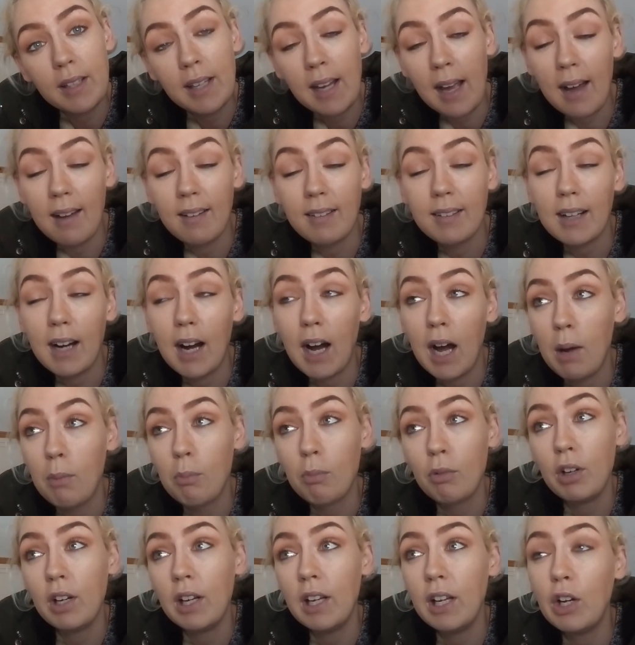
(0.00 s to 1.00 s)
yeah, I'm
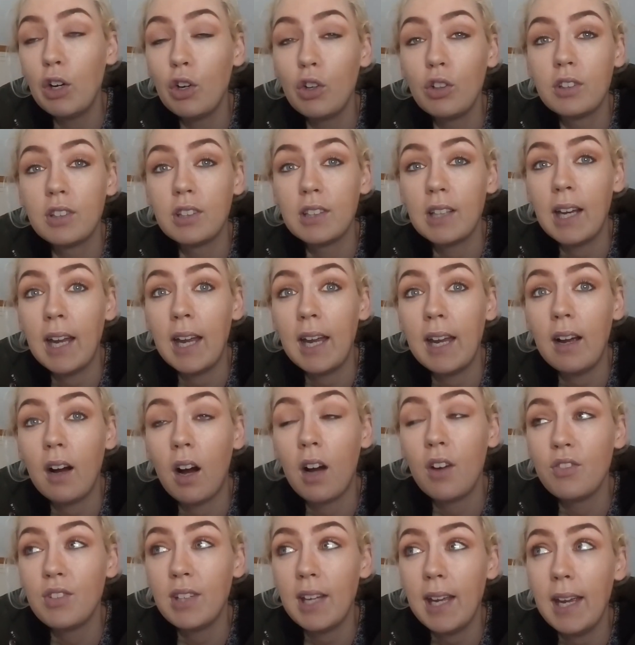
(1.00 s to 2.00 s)
really good today.
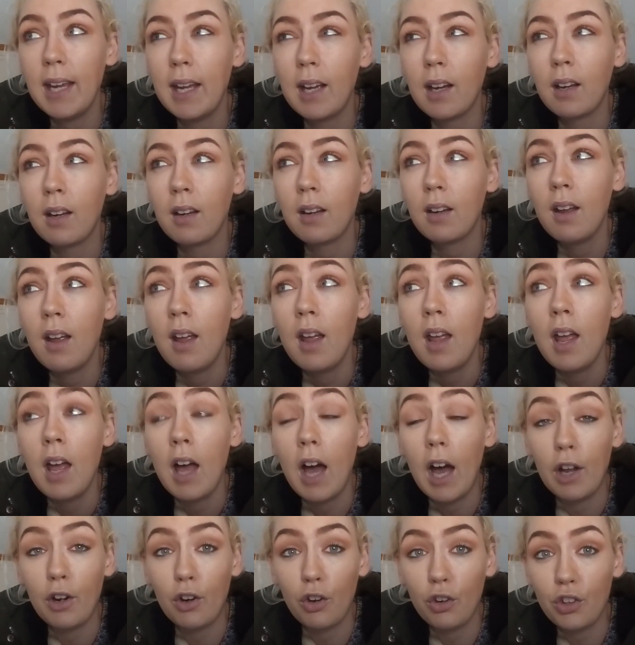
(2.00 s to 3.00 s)
I've taken
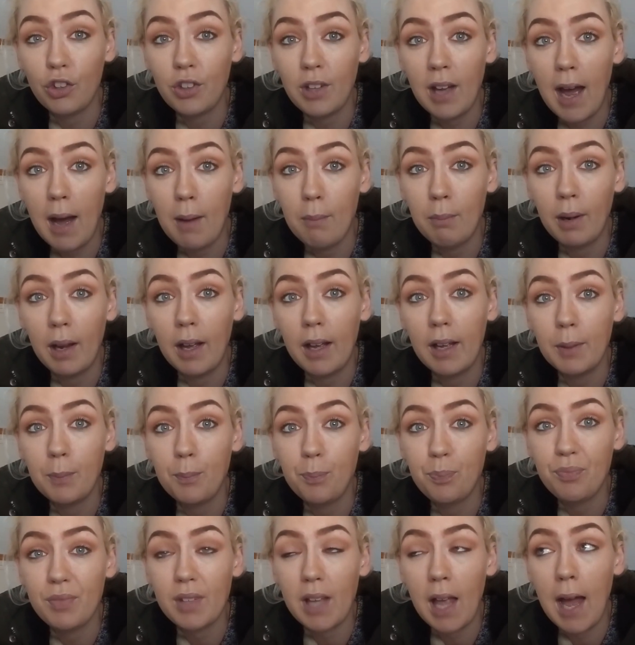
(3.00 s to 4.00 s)
another tablet
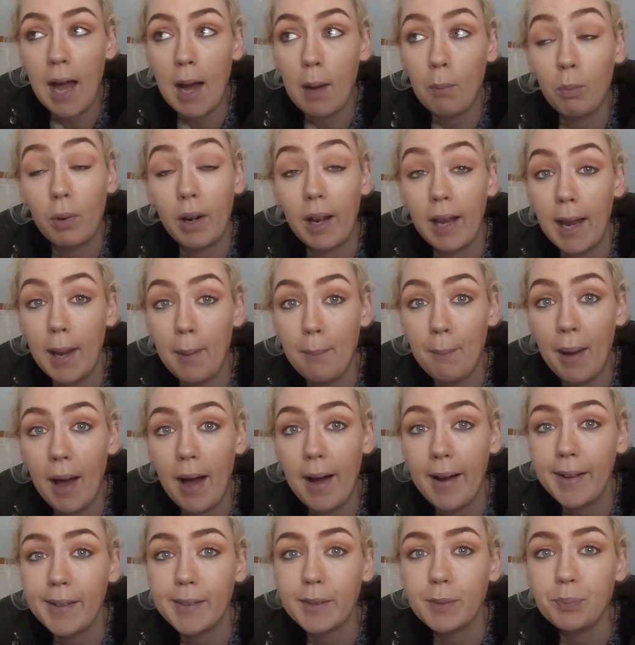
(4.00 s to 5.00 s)
when I came
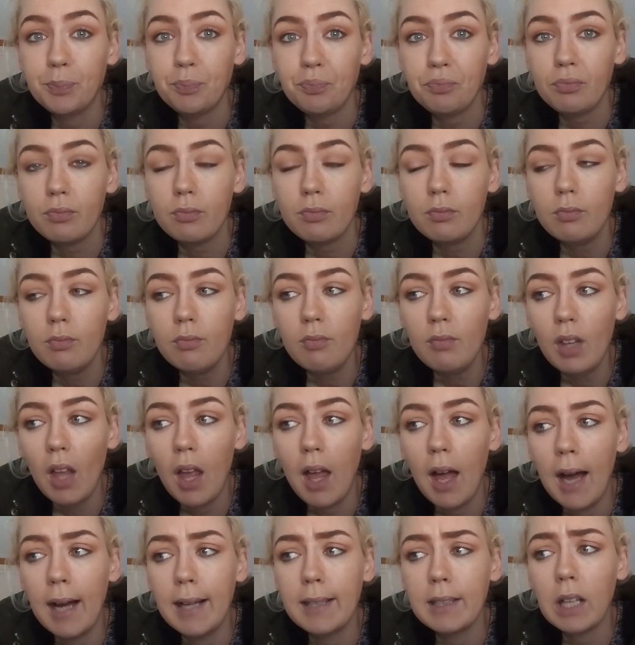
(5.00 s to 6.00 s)
back
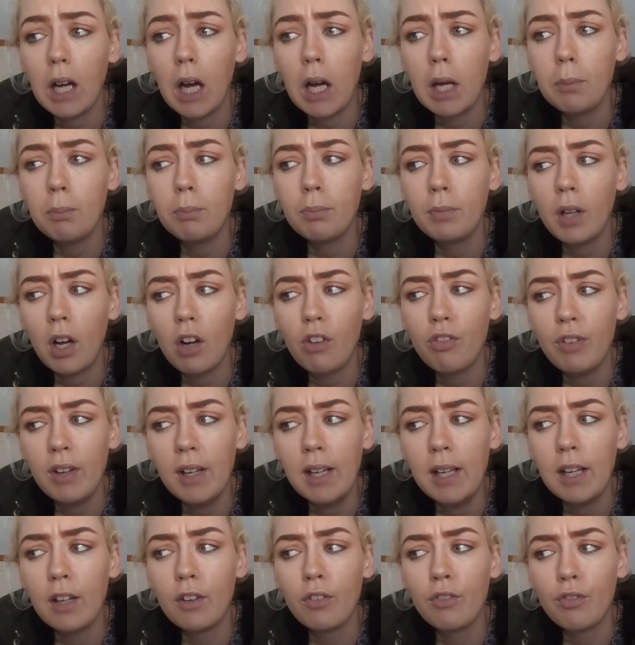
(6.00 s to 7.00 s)
and I'm not
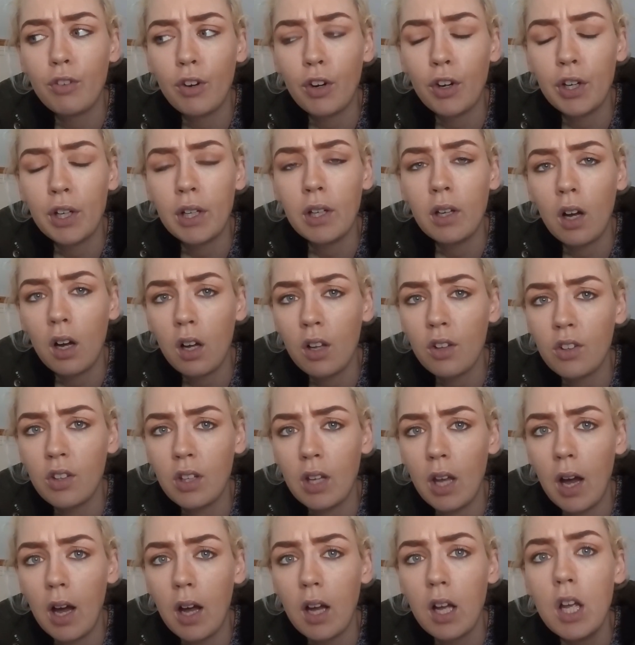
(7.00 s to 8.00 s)
feeling very
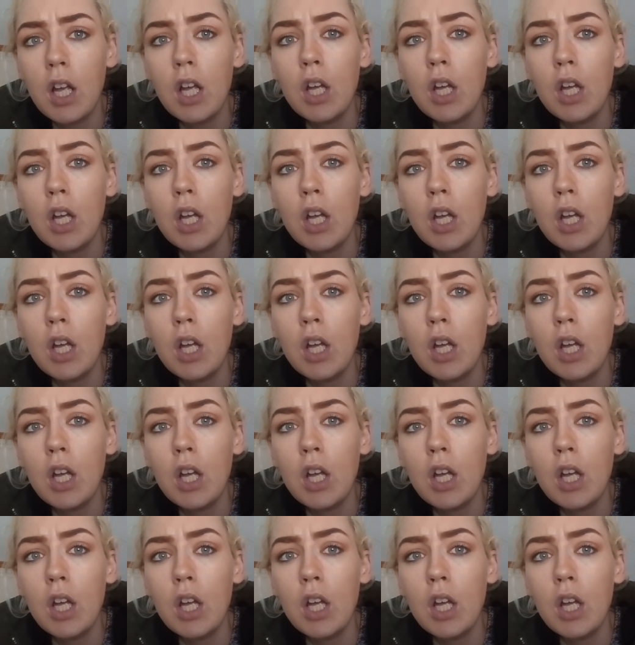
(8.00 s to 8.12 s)
nausea.